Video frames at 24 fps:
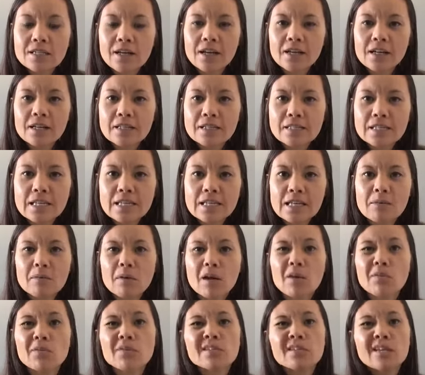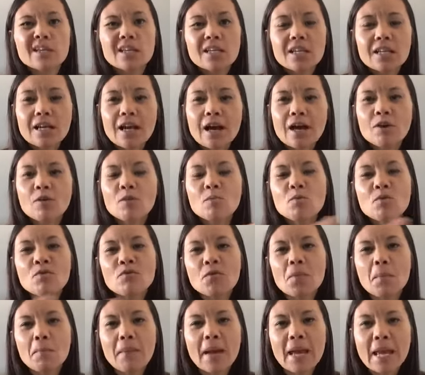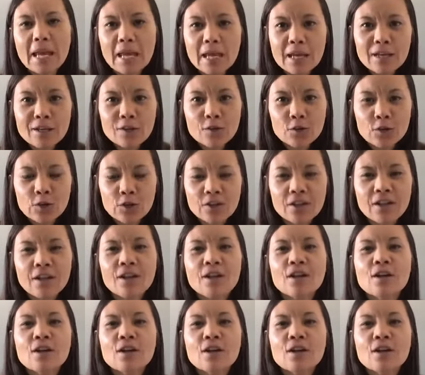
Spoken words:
I didn't see them. And I was like, you gotta remove the panel.